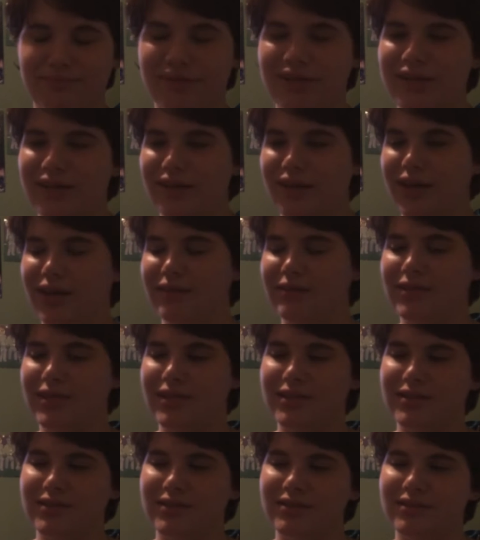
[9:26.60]
read a lot.
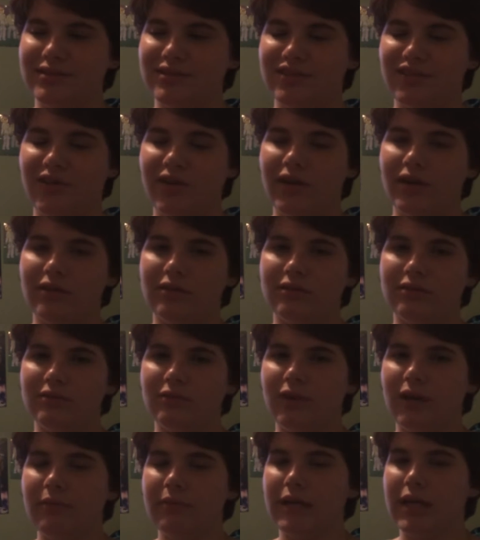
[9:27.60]
It's great.
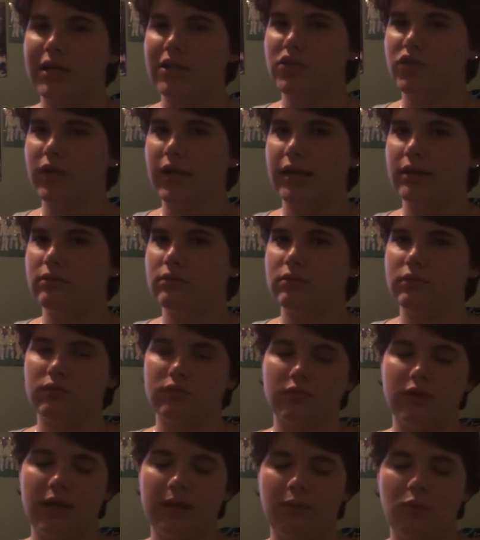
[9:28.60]
Wattpad is great.
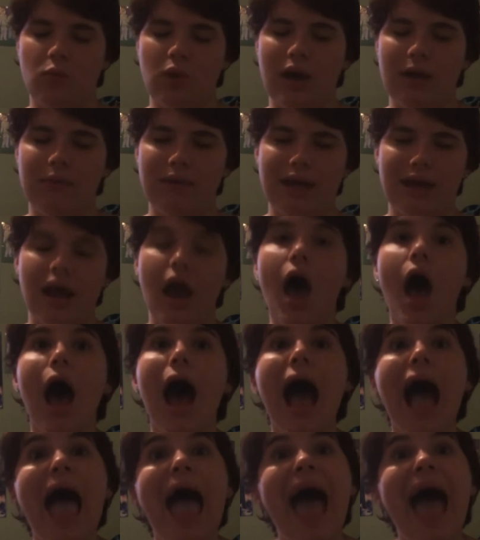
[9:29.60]
Wattpad. I